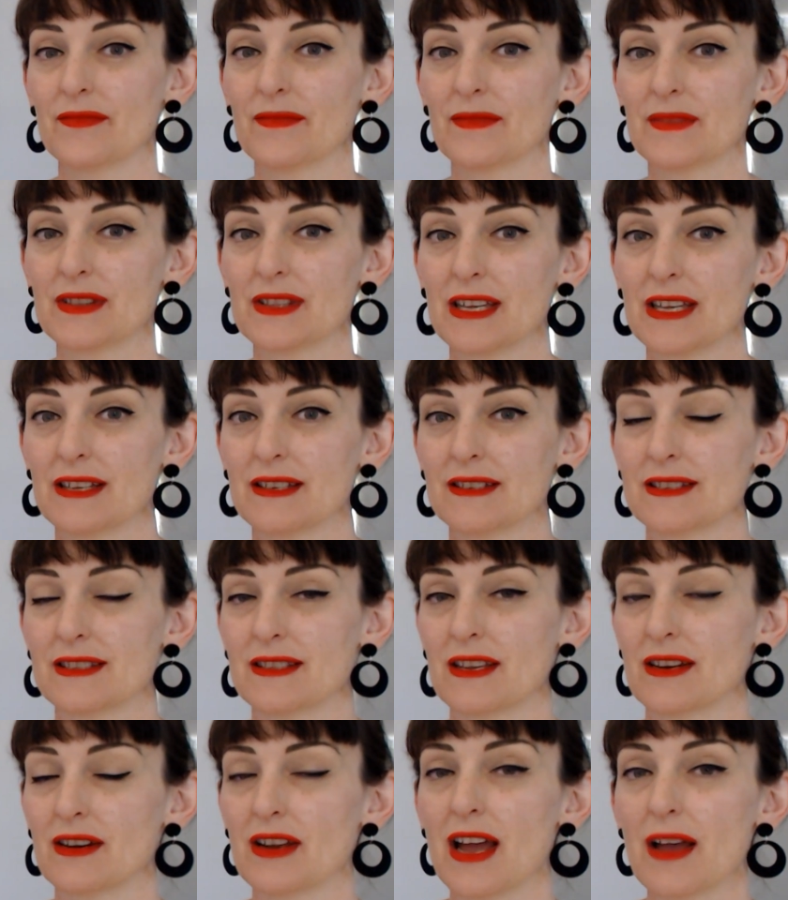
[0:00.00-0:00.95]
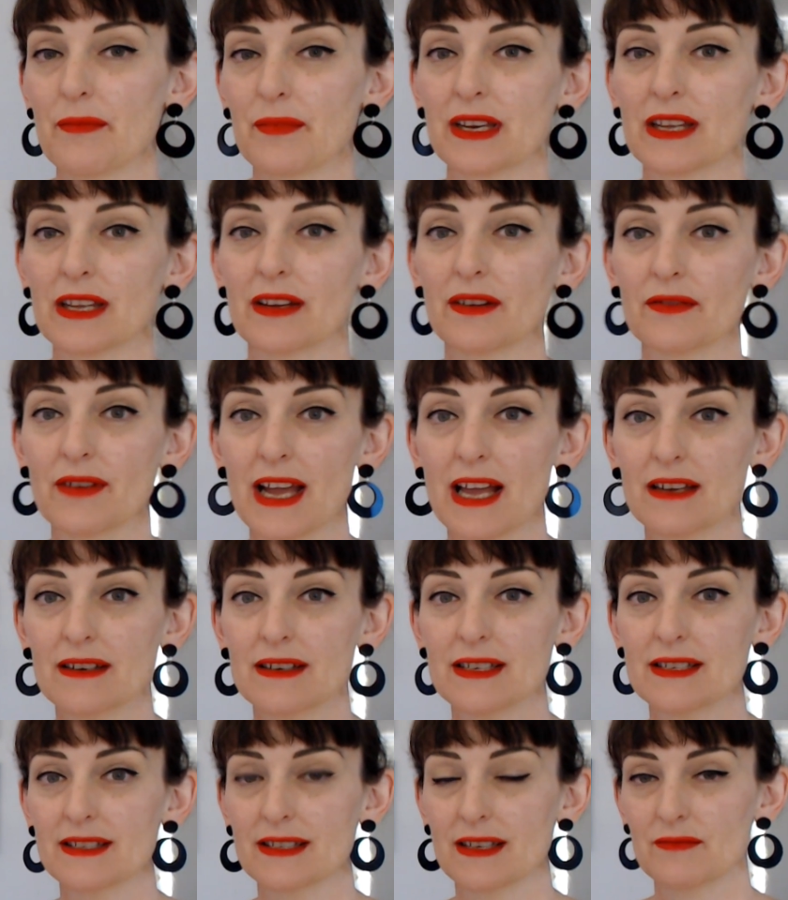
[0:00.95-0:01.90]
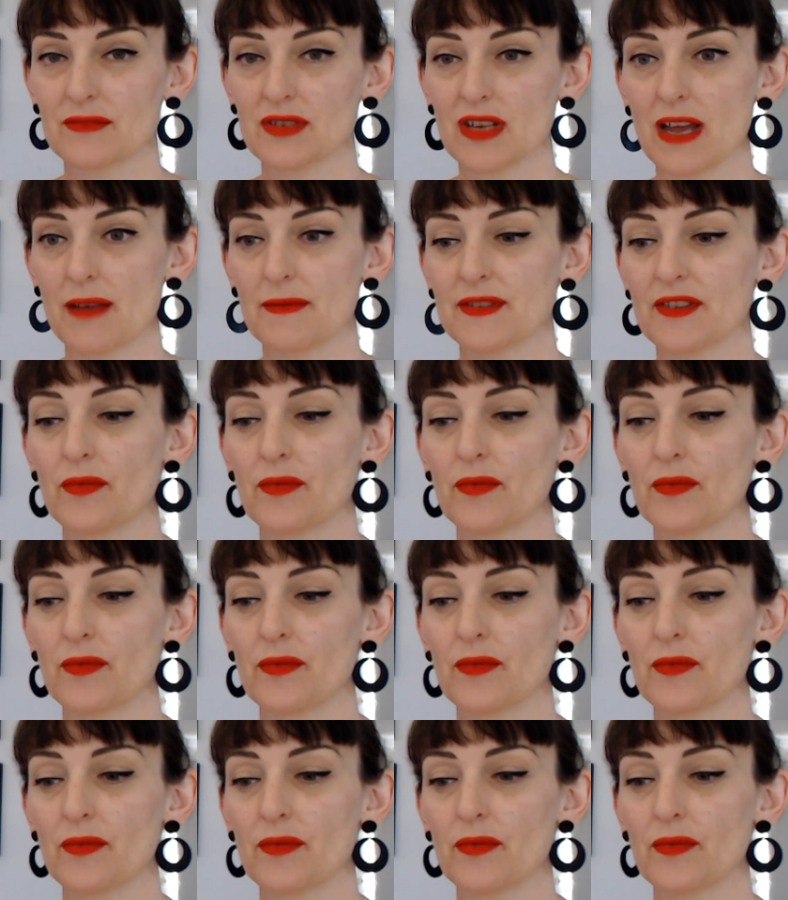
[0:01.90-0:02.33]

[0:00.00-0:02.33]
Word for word: things that are happening around us sometimes.